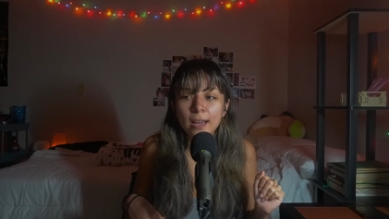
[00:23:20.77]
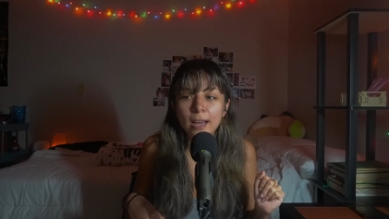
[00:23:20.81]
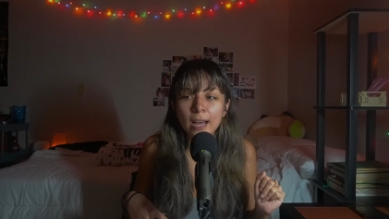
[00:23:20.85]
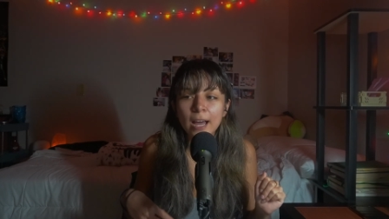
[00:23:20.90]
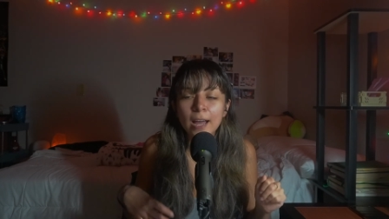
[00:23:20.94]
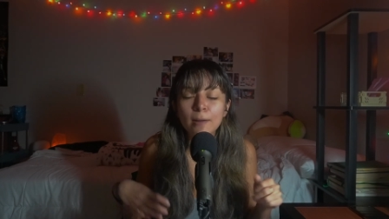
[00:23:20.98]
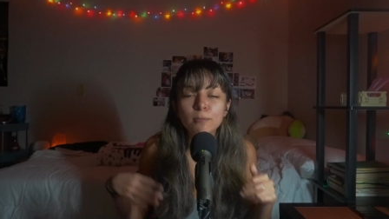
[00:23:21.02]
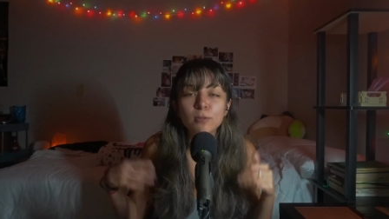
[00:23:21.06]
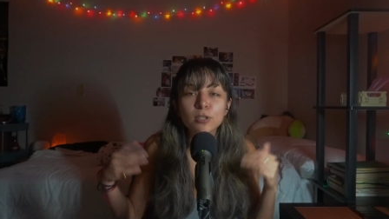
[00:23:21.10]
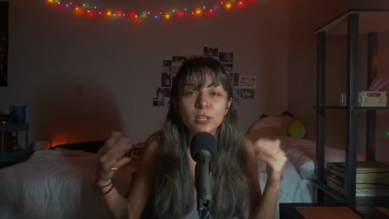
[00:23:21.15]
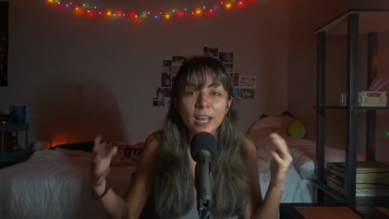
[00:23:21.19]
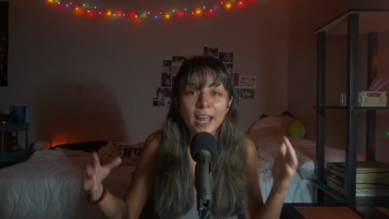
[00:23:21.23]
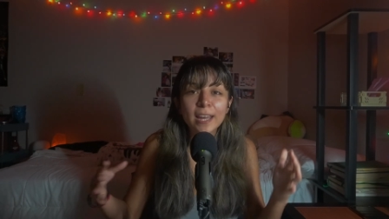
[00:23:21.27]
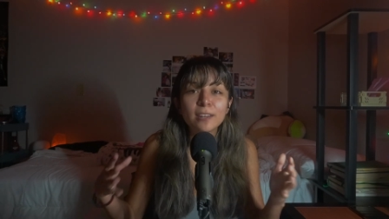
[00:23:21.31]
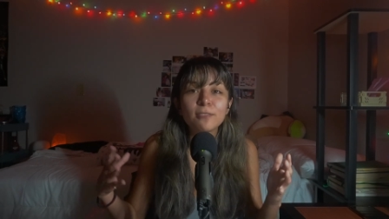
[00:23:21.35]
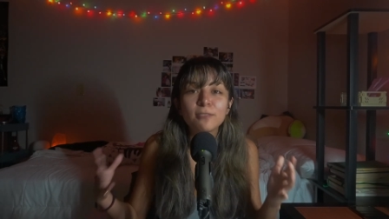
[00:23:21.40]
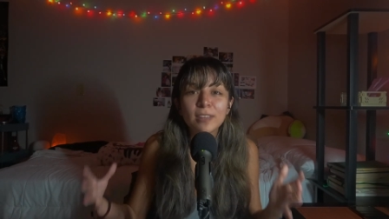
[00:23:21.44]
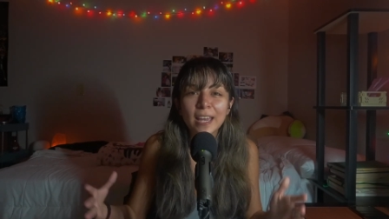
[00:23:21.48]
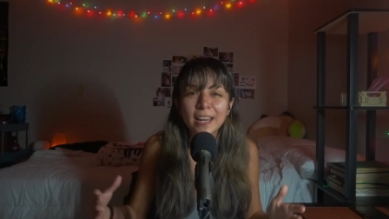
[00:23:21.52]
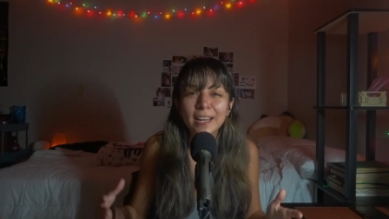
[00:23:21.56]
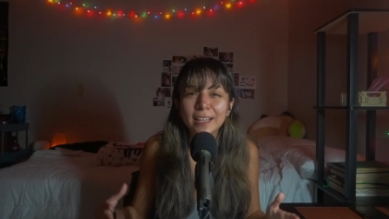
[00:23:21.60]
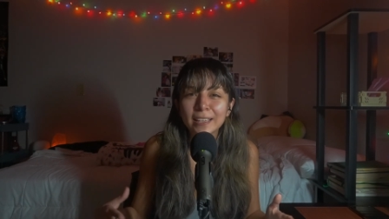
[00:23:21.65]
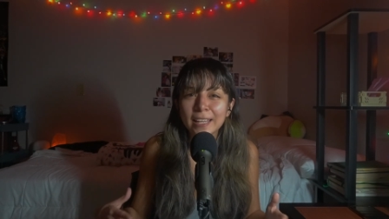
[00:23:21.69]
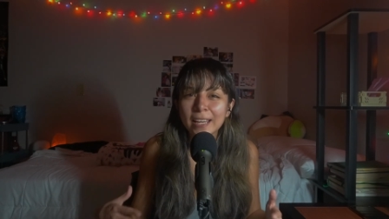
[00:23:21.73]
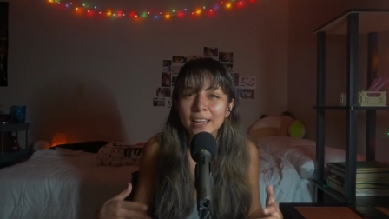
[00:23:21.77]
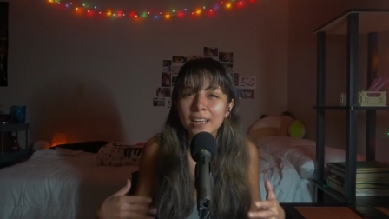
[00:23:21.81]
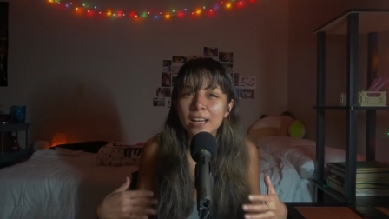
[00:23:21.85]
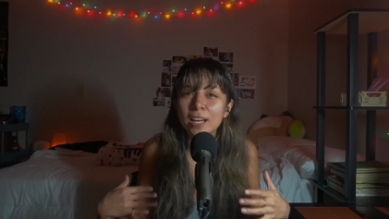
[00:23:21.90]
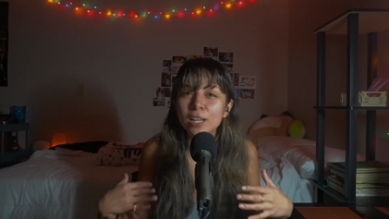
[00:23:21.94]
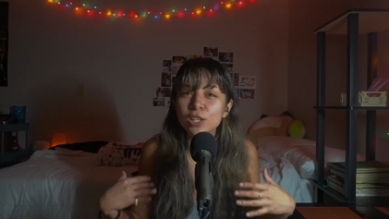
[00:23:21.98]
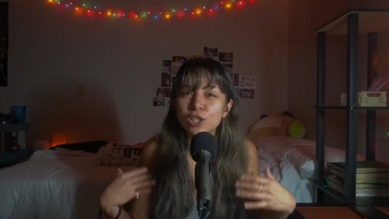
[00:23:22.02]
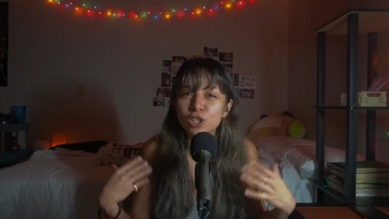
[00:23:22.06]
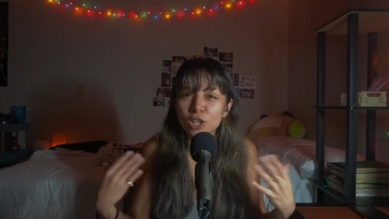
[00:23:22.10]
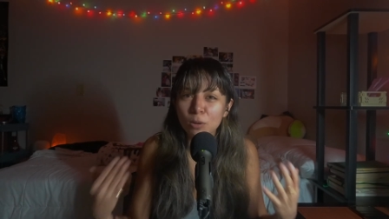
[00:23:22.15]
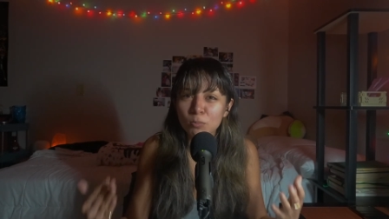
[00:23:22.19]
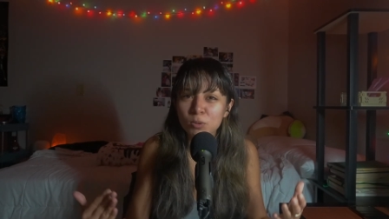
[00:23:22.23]
I'm kind of getting like
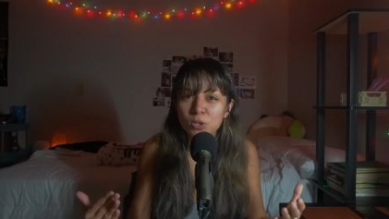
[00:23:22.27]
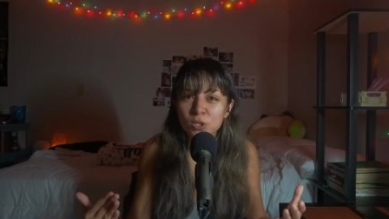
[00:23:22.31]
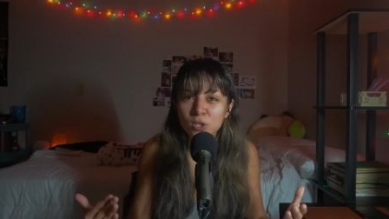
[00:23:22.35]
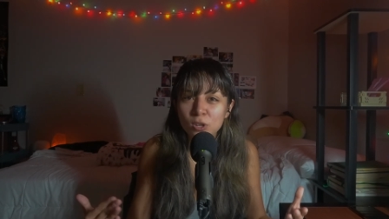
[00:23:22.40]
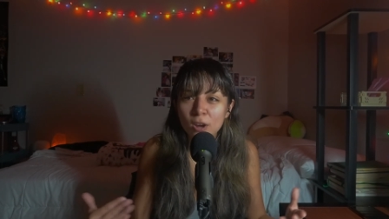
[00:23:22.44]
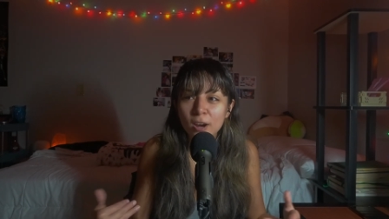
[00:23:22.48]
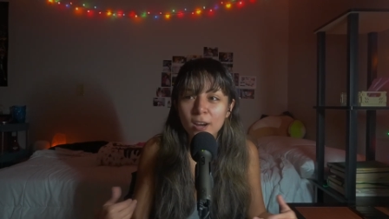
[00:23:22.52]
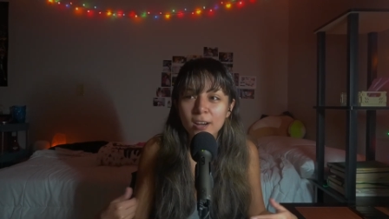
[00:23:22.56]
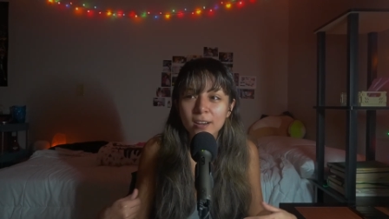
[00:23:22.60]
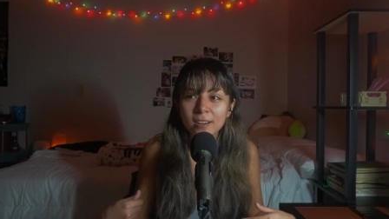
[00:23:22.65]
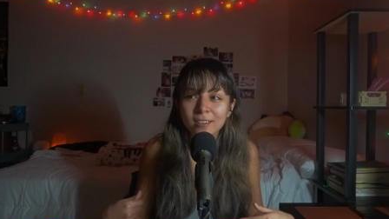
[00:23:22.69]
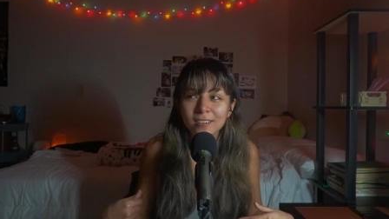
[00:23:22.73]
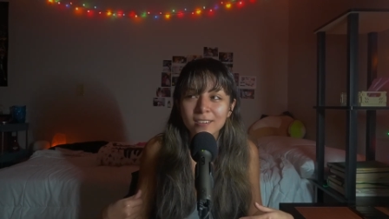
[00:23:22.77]
a jump start.